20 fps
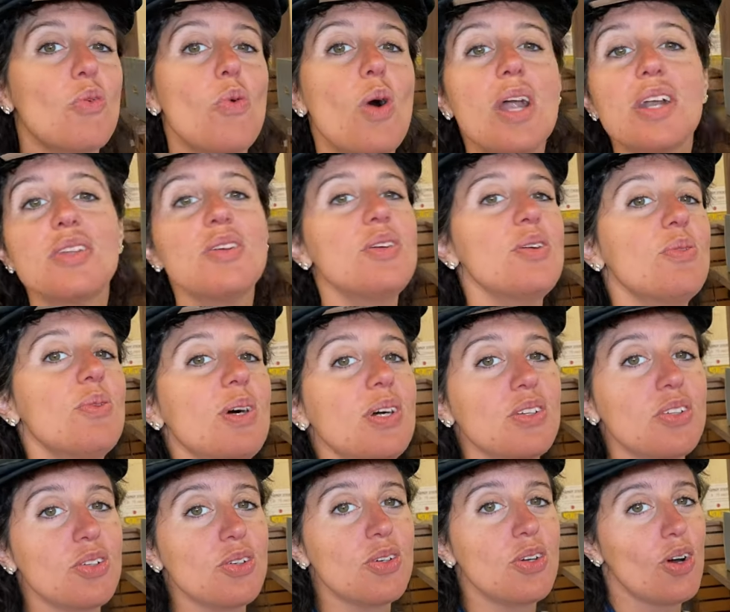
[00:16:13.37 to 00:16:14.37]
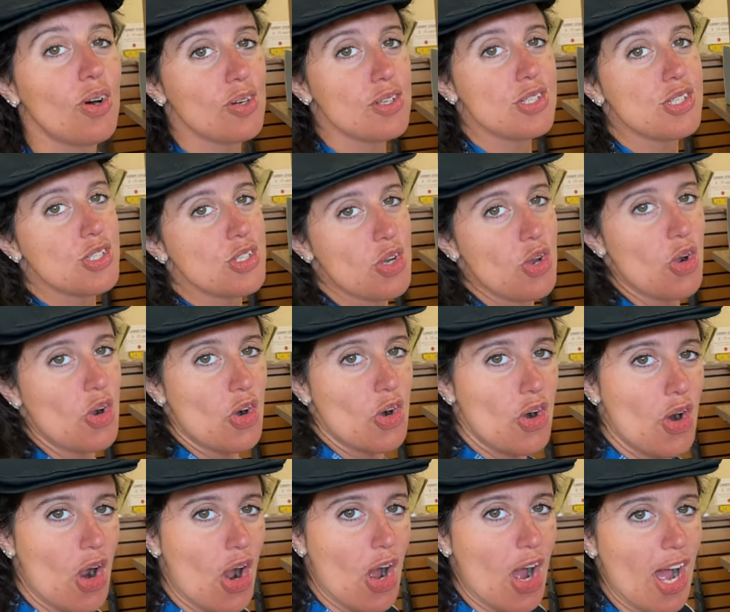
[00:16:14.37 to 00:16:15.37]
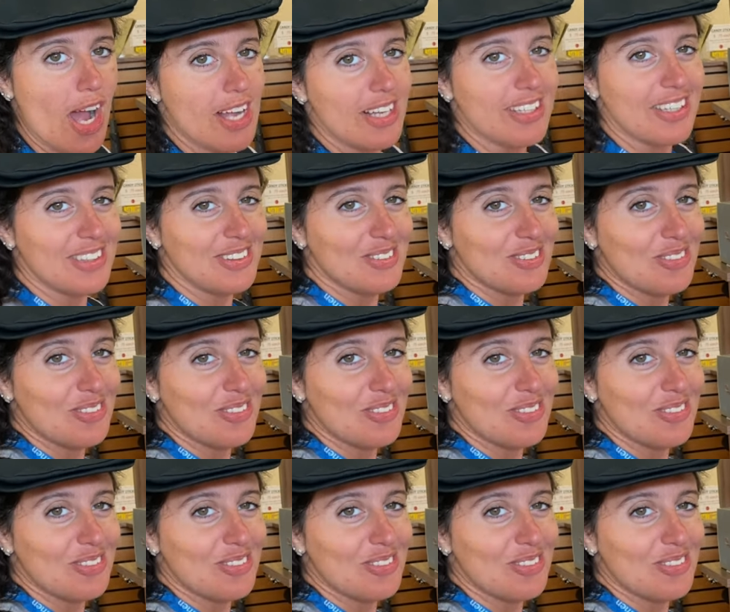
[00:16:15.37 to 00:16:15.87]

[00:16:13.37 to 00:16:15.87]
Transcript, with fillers: Where do you want to go, sir? I can